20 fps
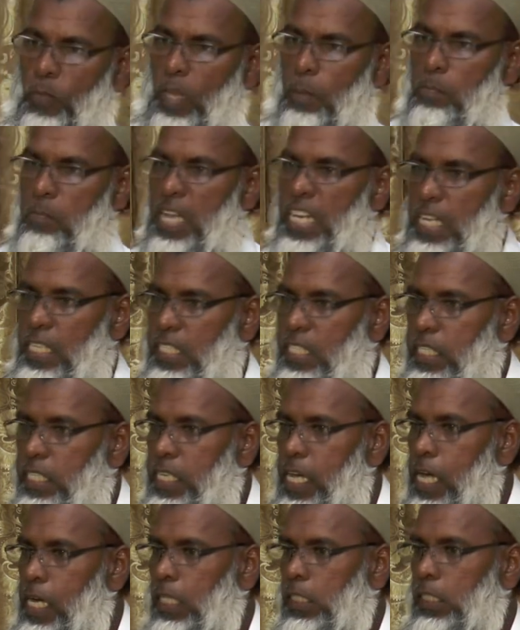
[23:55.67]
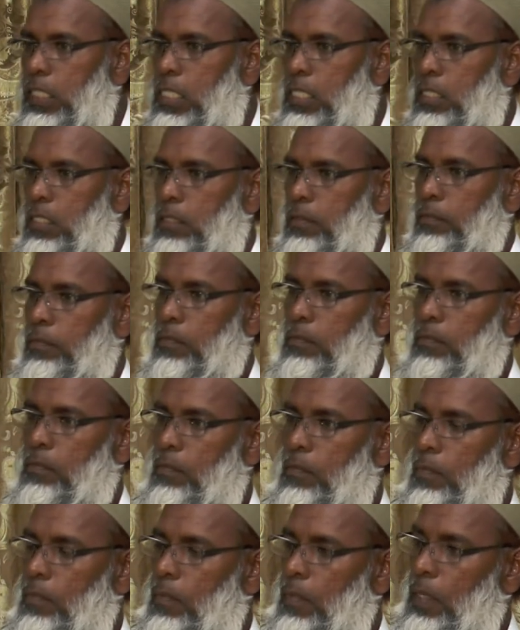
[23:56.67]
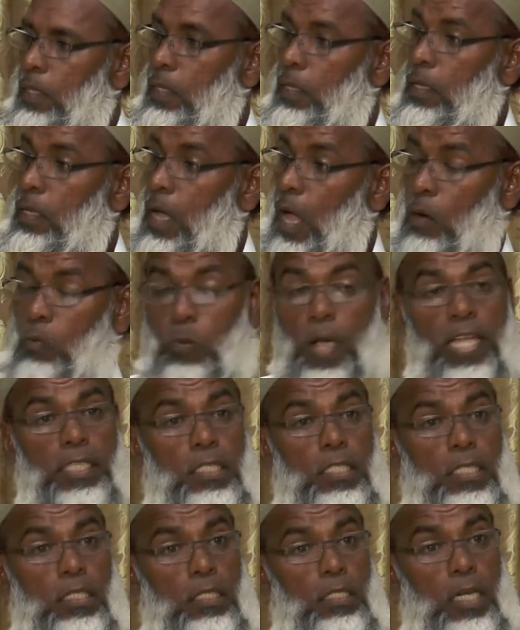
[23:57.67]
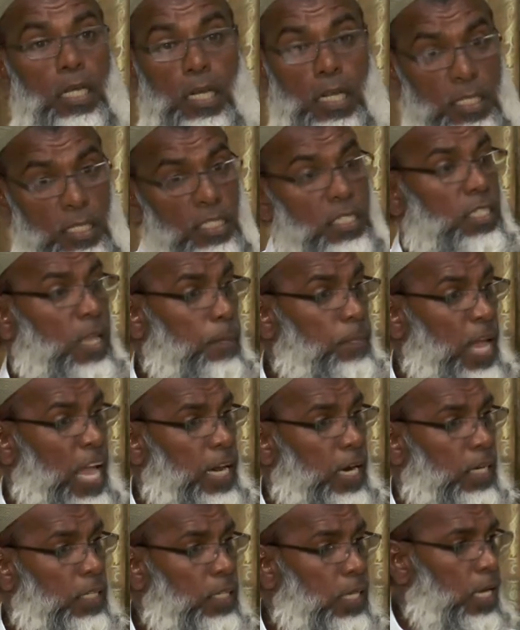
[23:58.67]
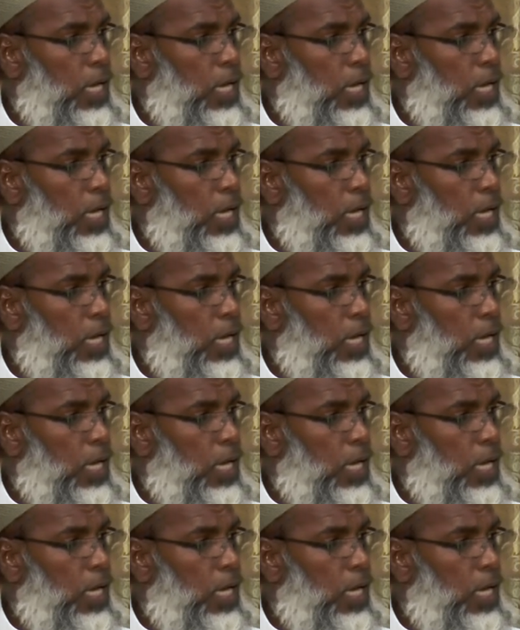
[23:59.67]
Mini skirts. And wait, it doesn't stop there. No.